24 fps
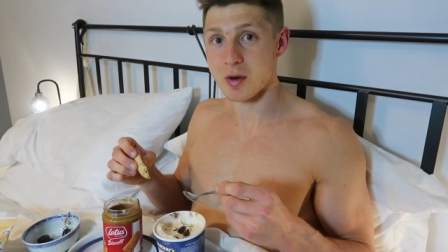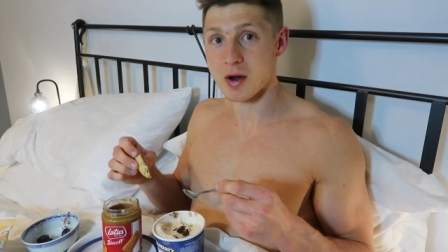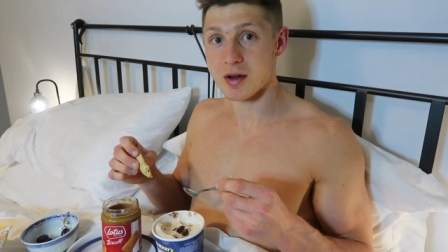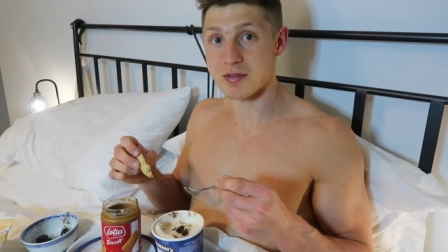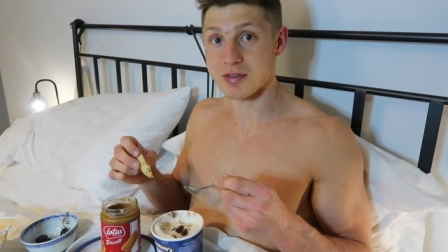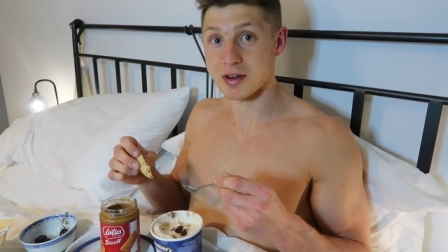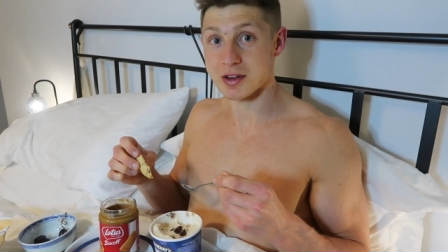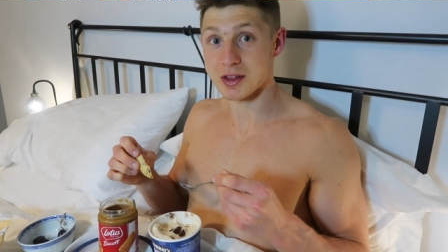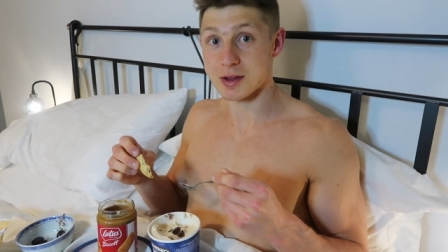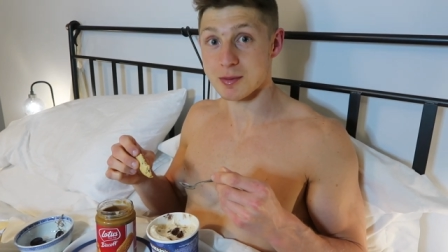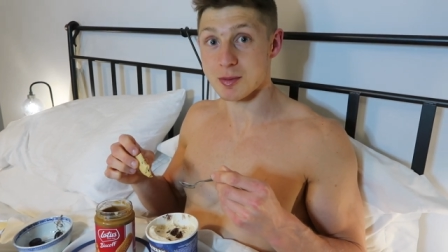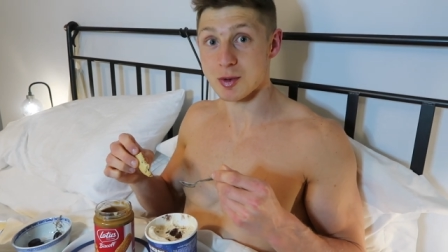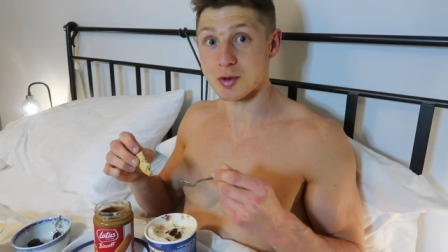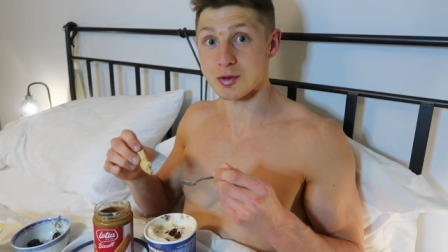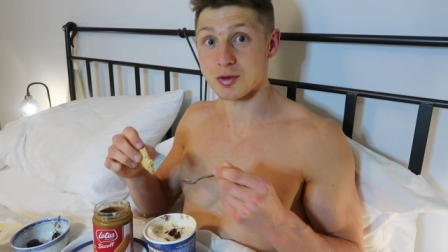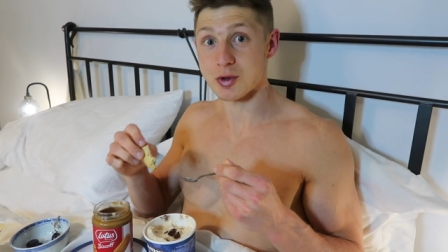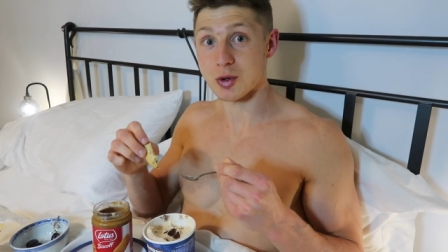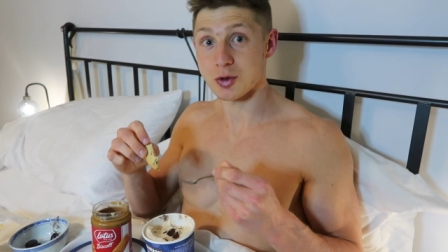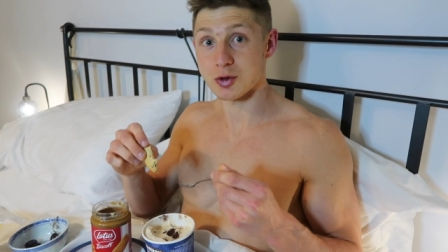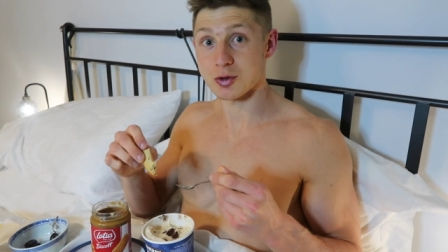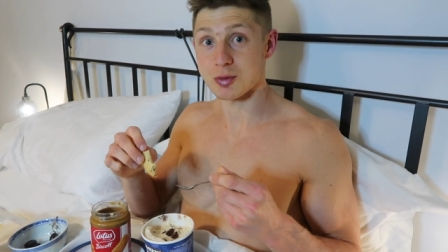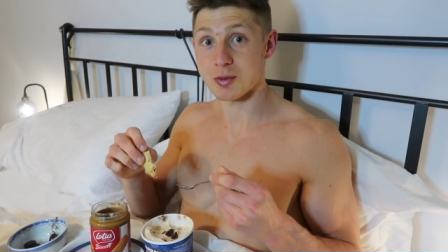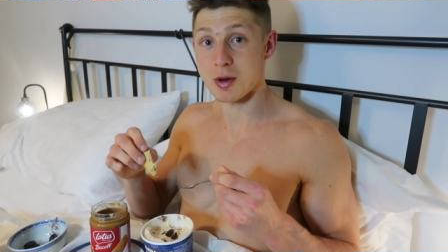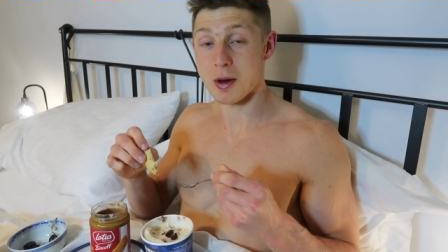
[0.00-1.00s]
I've had the most
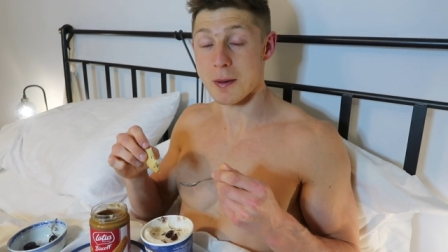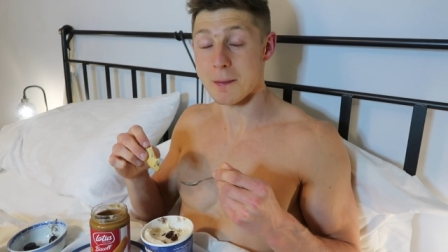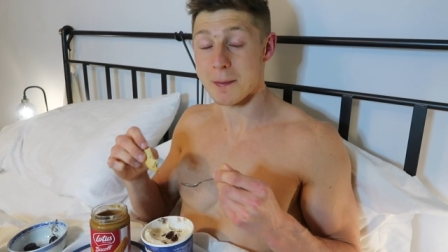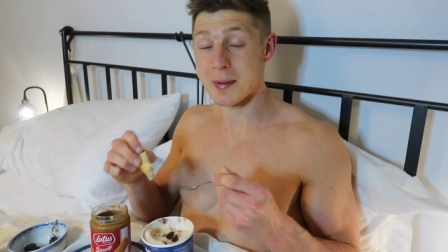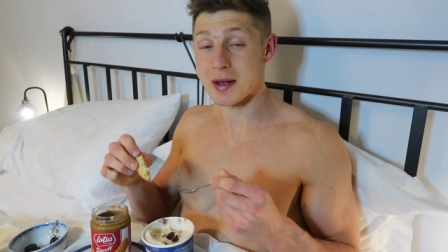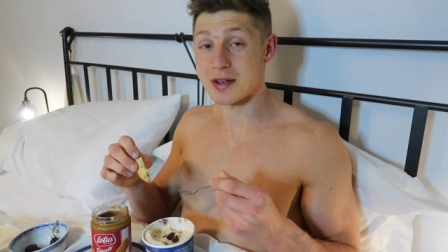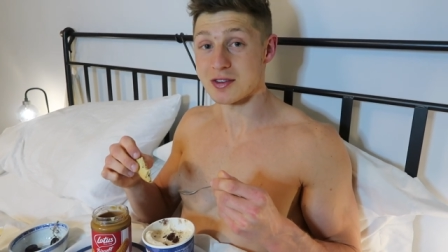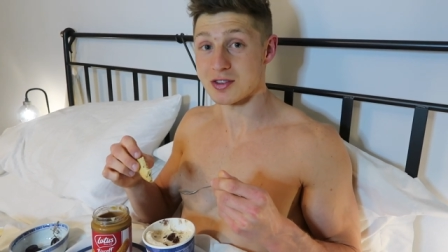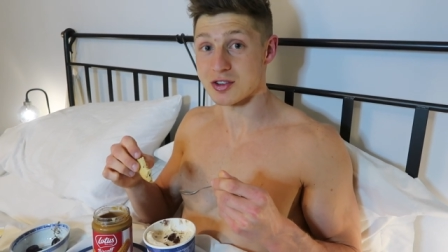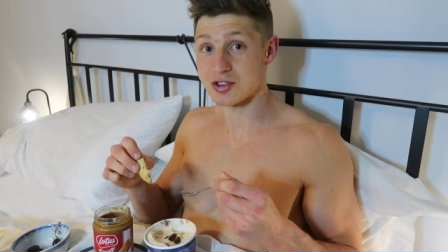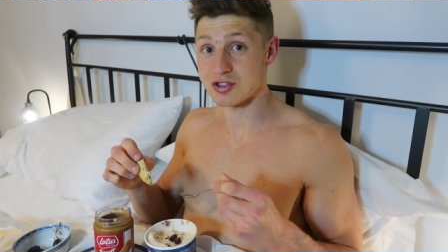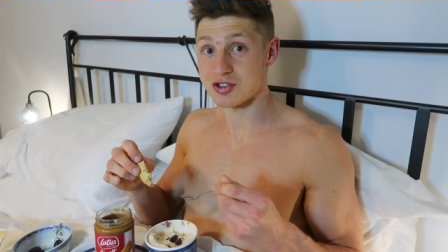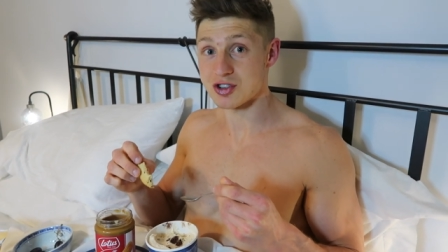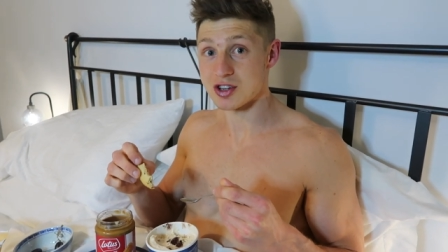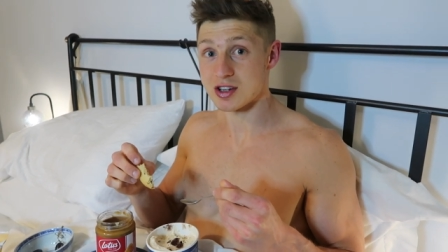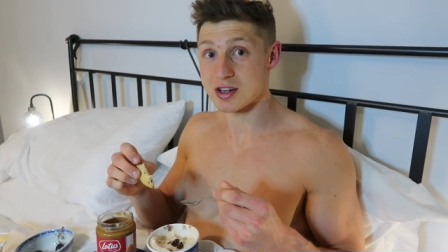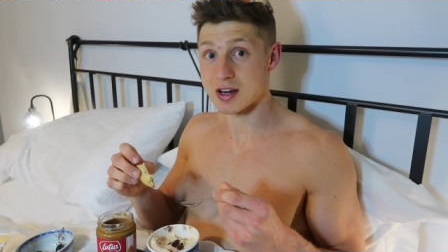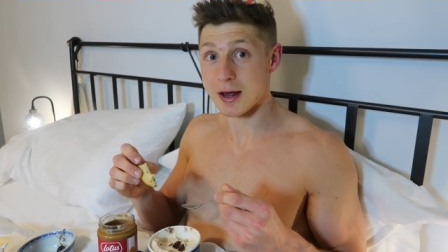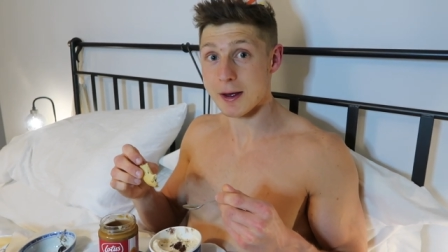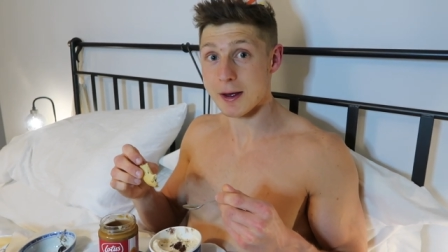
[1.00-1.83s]
ultimate amazing cheat